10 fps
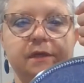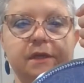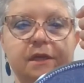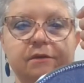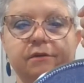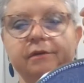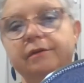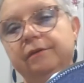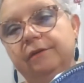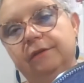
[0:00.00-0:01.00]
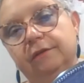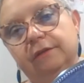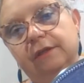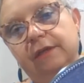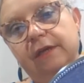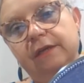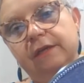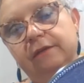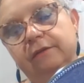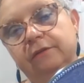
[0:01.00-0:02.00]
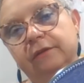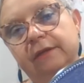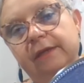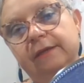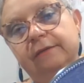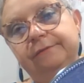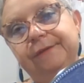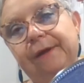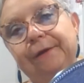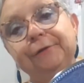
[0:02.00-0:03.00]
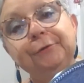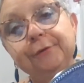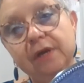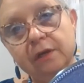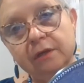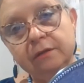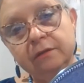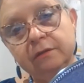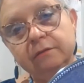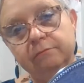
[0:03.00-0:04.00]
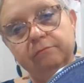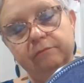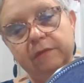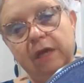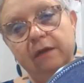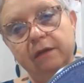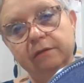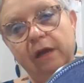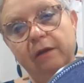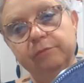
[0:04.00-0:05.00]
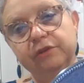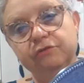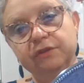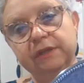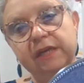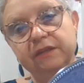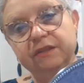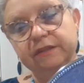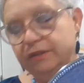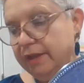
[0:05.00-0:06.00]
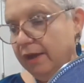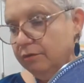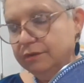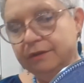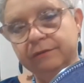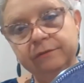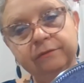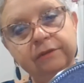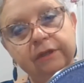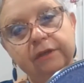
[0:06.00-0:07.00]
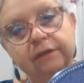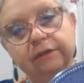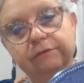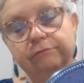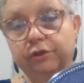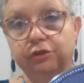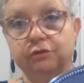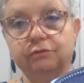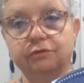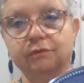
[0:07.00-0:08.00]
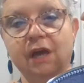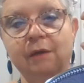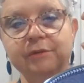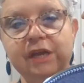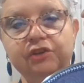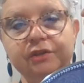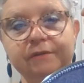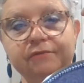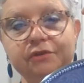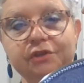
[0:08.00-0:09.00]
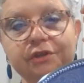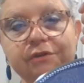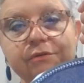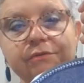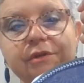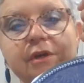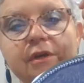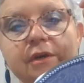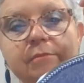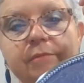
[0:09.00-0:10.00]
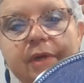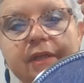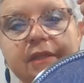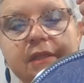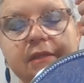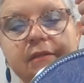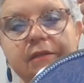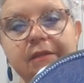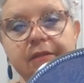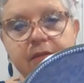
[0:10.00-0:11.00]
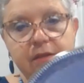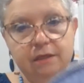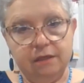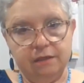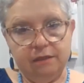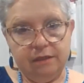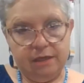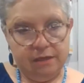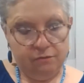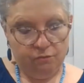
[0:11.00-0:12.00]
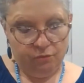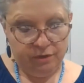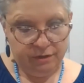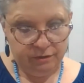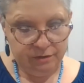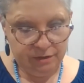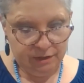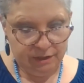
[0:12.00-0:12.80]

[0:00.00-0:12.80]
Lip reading: here. And again, hot glue gun. I'll be using E6000. You do a combination of the two, but it will,